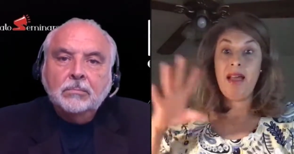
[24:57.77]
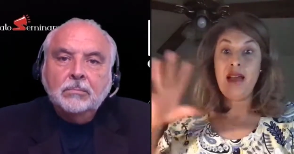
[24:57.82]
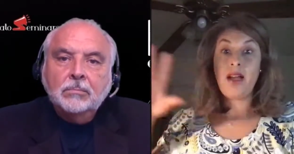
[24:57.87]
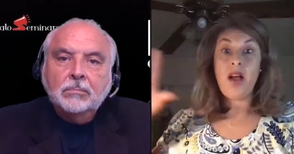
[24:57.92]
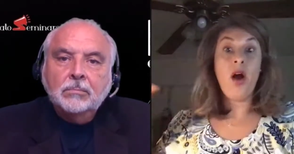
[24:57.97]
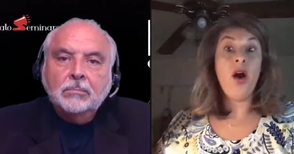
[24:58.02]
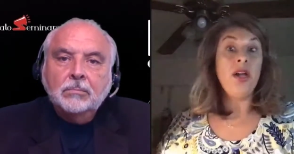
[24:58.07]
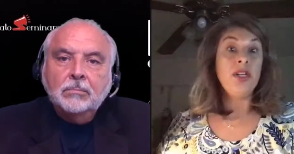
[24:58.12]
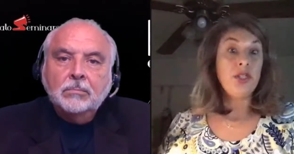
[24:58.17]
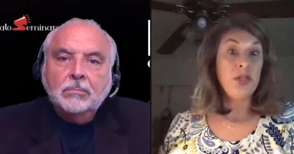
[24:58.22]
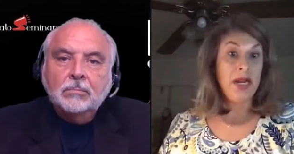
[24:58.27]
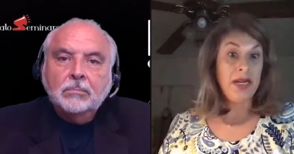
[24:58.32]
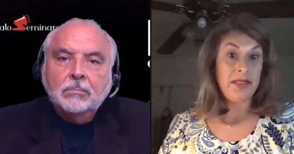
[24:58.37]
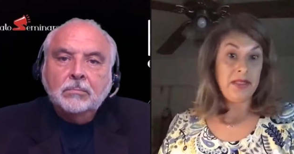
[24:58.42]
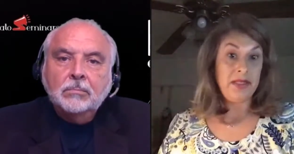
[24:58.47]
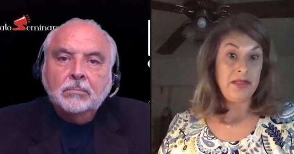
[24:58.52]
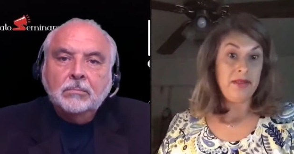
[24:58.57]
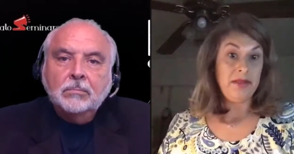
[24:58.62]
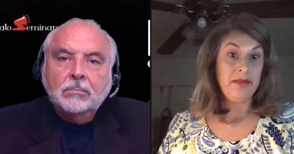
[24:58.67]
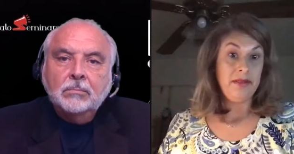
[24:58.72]

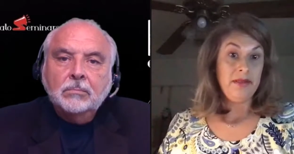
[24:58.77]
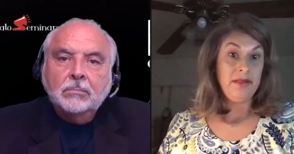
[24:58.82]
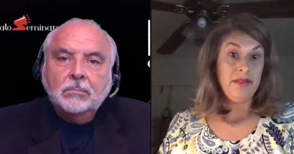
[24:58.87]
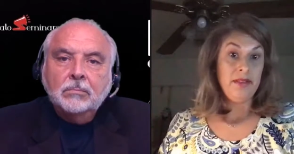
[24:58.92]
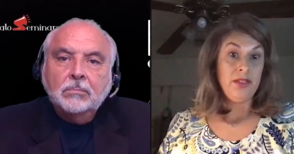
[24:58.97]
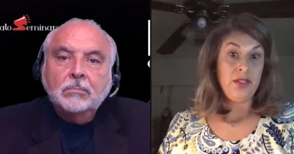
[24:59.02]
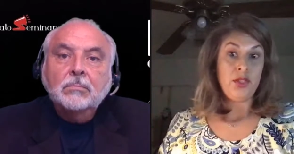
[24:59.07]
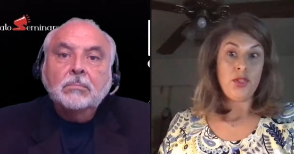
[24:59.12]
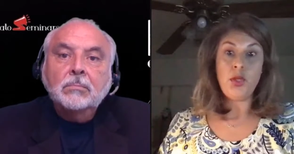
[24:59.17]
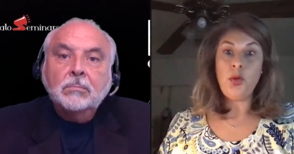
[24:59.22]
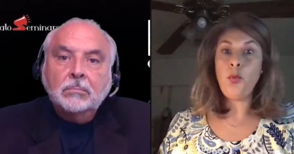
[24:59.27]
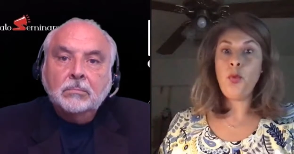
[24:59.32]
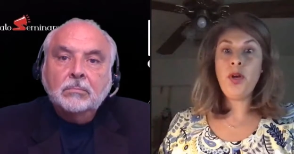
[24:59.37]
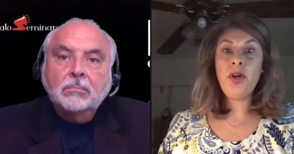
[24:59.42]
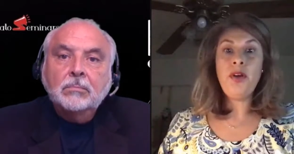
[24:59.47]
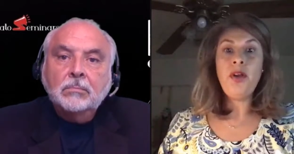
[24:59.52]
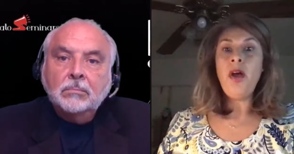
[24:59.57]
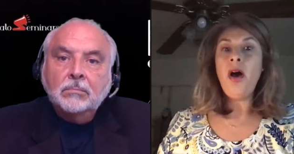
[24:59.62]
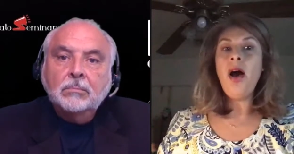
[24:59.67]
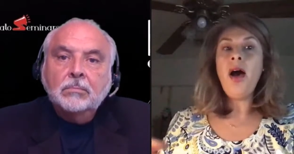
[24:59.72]
Speaker 1: contracted so we're
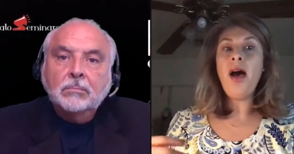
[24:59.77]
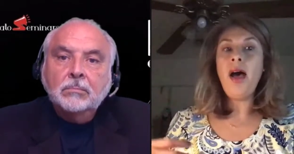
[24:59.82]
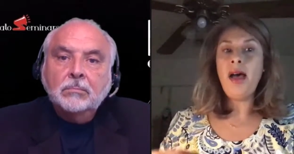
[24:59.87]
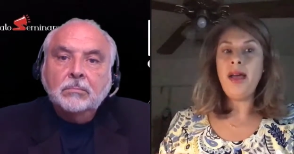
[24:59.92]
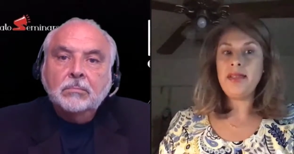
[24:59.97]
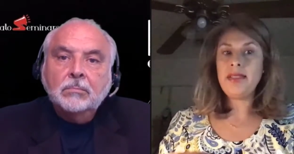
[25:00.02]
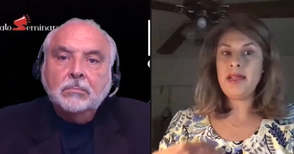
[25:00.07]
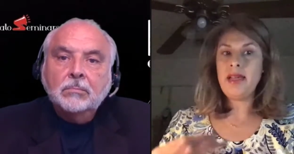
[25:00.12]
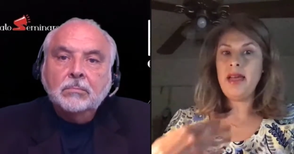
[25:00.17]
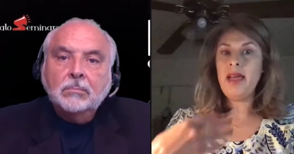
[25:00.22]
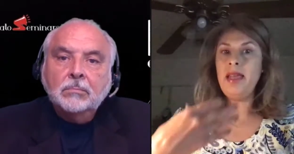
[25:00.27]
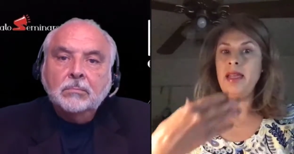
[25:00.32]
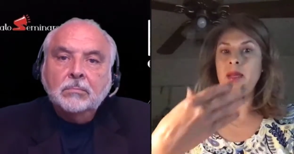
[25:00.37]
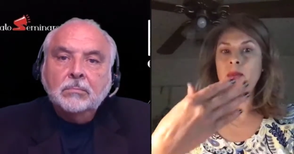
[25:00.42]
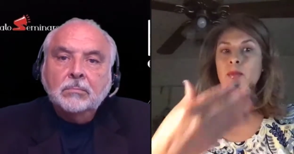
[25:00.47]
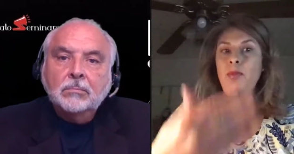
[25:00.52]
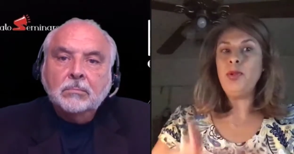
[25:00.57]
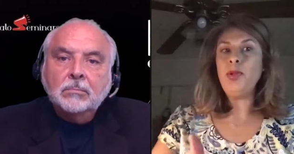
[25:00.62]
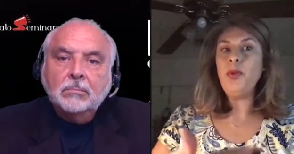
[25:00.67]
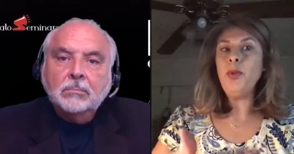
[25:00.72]
not an
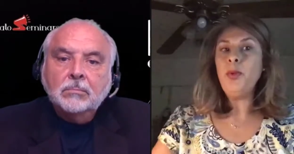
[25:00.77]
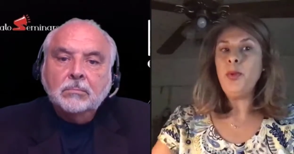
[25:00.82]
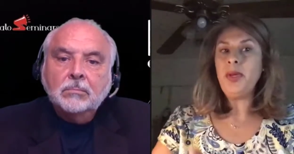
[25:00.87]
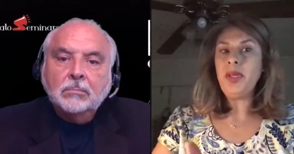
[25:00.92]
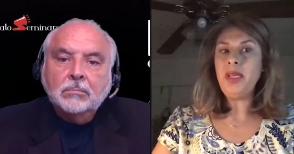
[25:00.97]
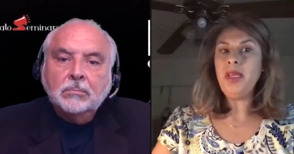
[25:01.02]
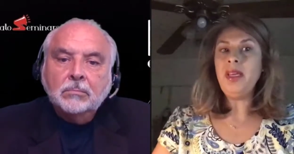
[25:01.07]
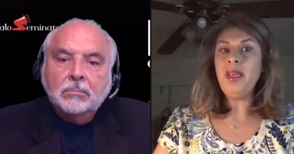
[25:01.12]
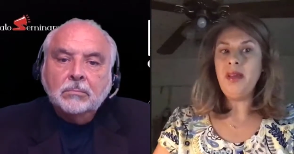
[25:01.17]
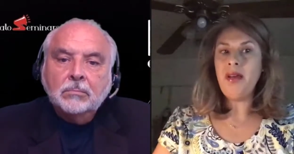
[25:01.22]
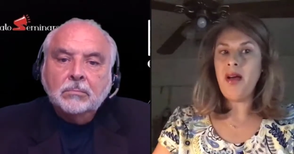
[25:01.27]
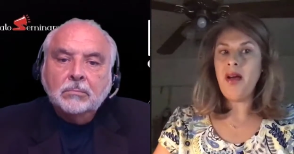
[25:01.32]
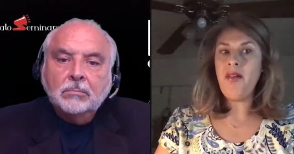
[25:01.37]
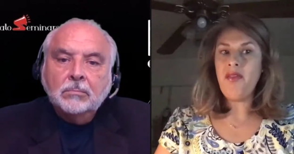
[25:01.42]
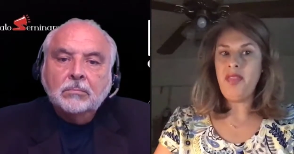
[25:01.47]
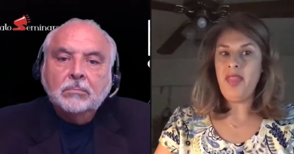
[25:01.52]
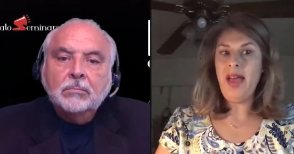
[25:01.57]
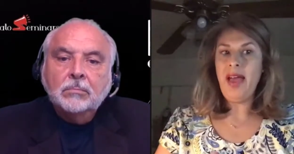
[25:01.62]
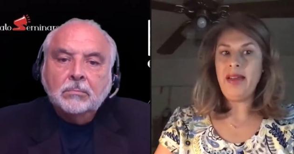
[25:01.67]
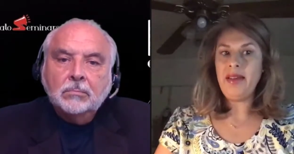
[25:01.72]
employee of
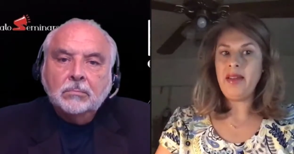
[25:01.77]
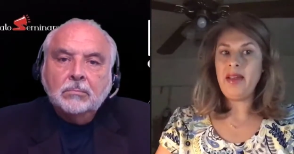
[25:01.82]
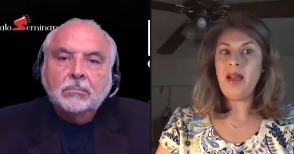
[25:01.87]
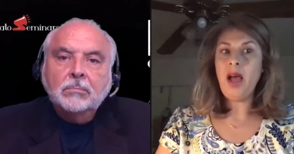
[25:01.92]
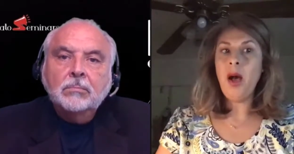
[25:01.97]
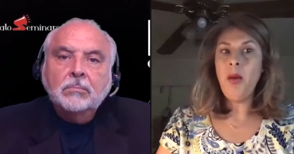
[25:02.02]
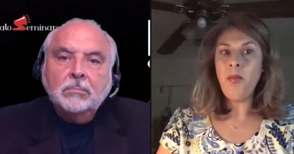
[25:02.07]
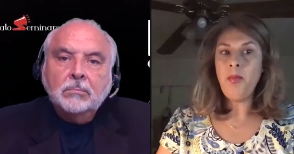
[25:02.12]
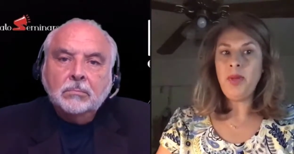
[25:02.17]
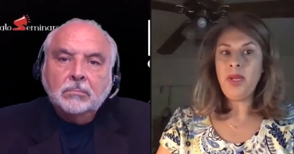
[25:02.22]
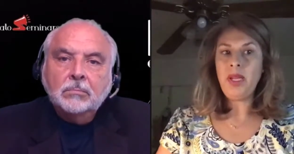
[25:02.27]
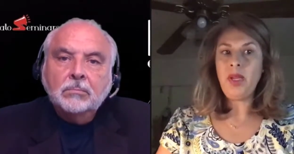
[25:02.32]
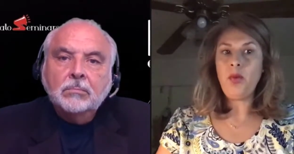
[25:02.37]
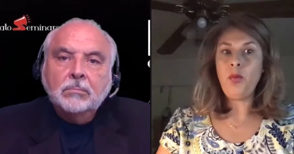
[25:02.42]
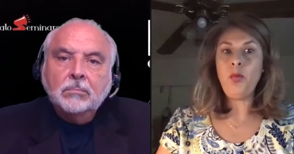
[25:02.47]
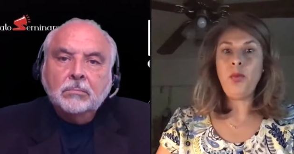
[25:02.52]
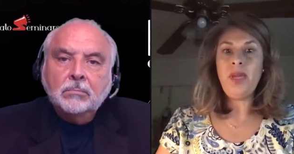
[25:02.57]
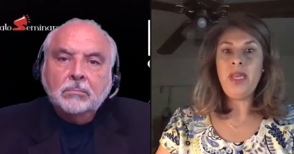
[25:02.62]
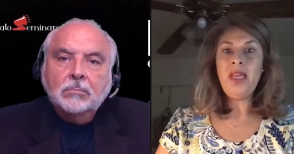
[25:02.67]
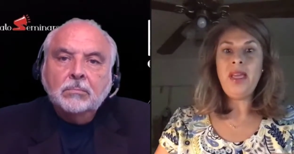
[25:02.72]
that company
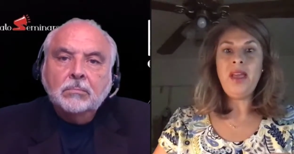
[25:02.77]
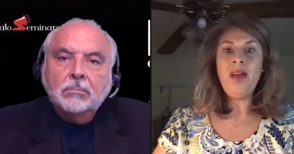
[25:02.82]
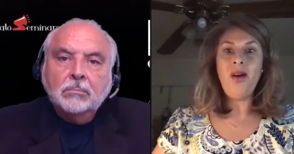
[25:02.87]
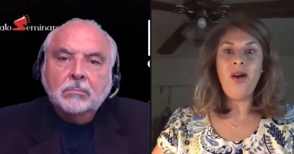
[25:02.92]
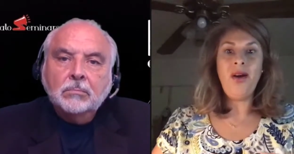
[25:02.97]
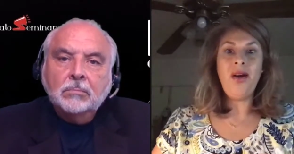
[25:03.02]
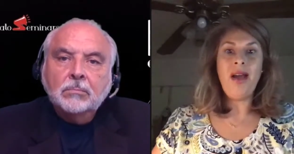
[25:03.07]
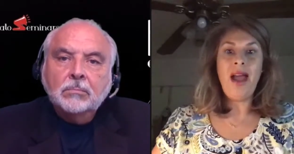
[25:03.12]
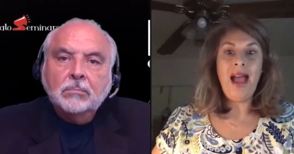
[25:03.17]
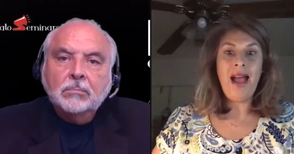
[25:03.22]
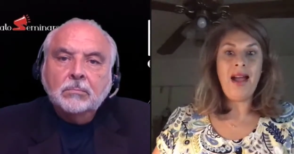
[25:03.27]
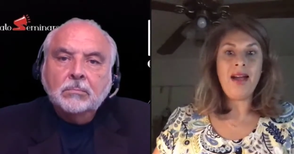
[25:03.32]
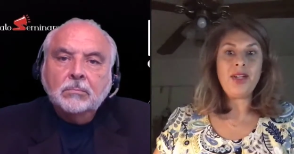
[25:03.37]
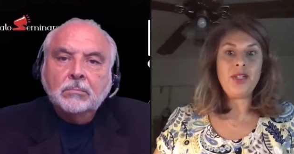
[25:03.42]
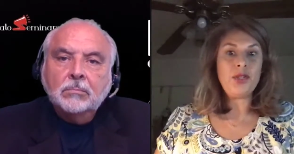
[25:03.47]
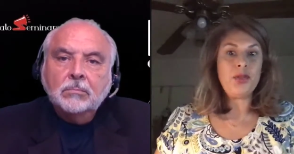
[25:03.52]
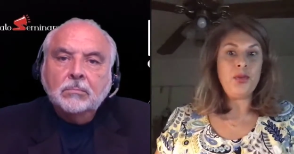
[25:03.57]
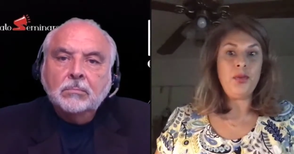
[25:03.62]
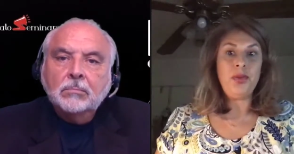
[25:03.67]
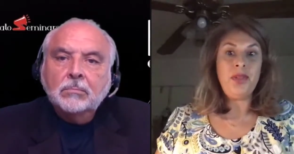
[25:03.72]
we are
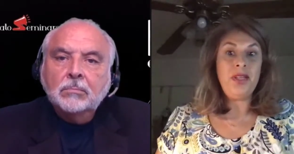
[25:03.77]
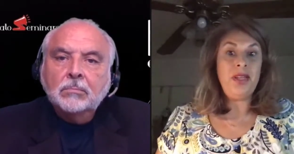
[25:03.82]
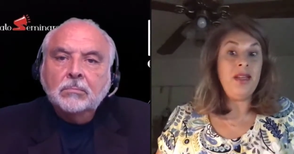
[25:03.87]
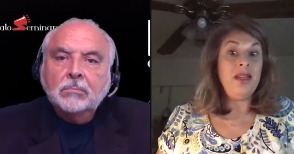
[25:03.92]
actually